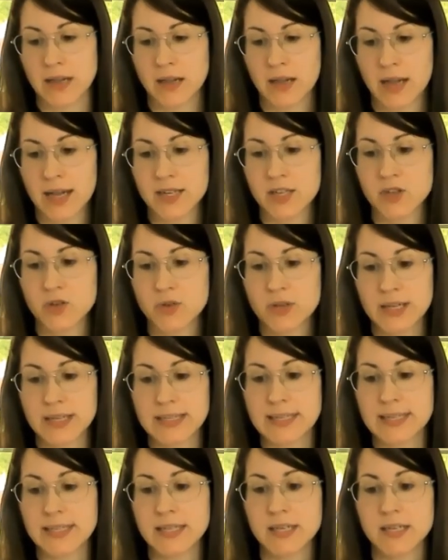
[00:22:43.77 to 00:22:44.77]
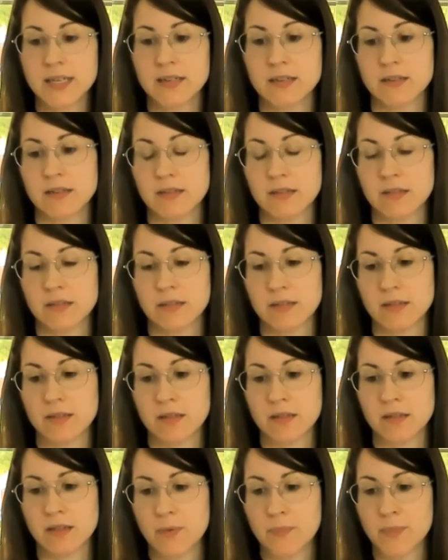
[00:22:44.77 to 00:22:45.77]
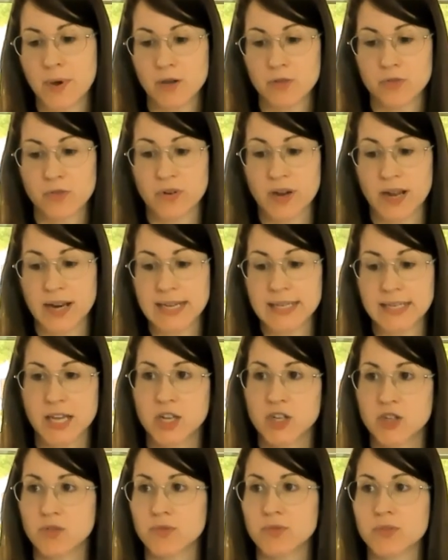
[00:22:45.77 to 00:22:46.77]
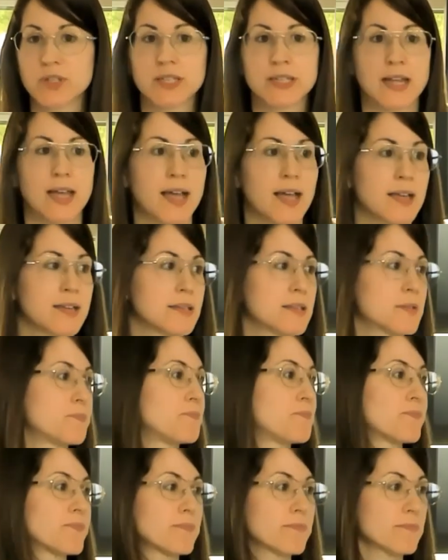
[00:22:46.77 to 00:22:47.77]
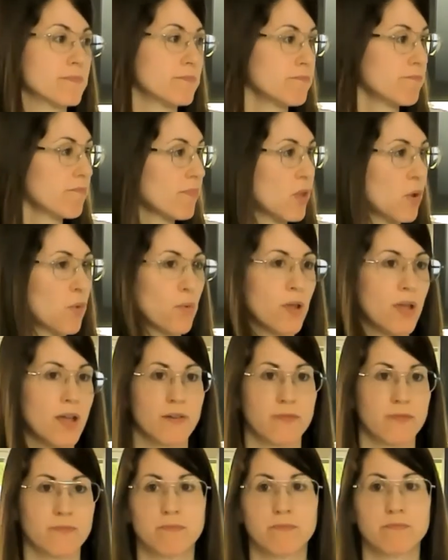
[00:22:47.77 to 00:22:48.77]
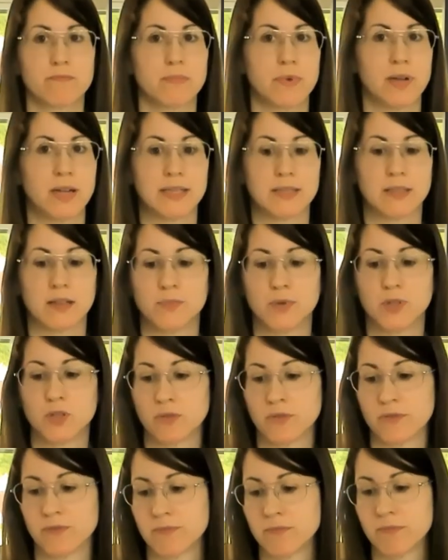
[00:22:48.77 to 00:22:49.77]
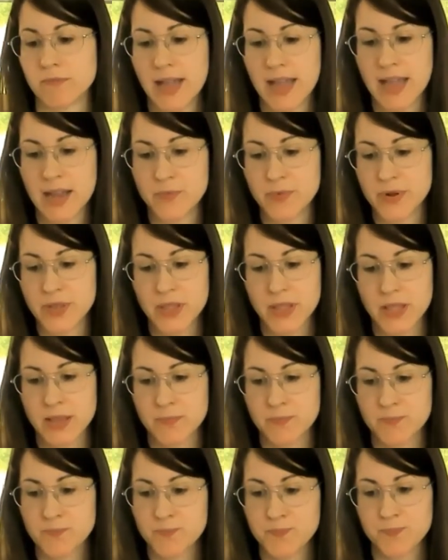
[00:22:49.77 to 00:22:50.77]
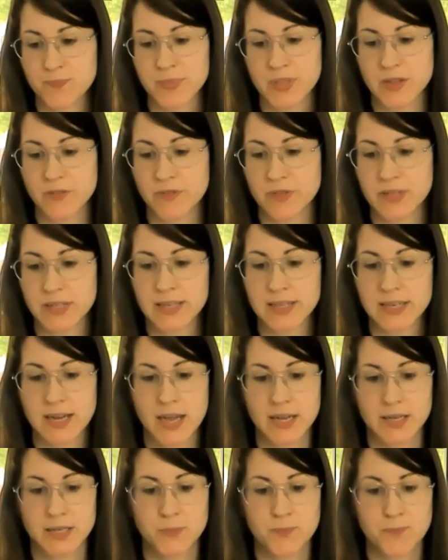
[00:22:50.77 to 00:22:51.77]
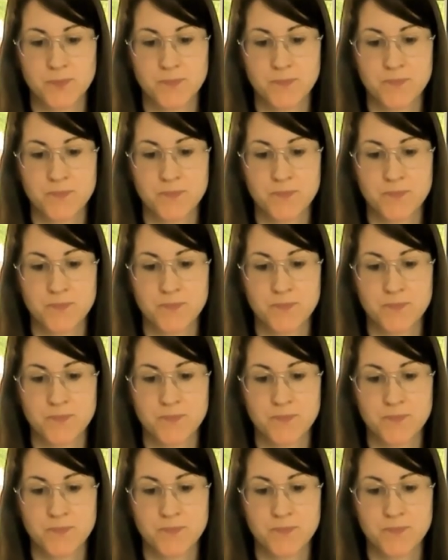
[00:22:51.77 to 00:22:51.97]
As you can see about organization size, we have a little bit of everything, different size.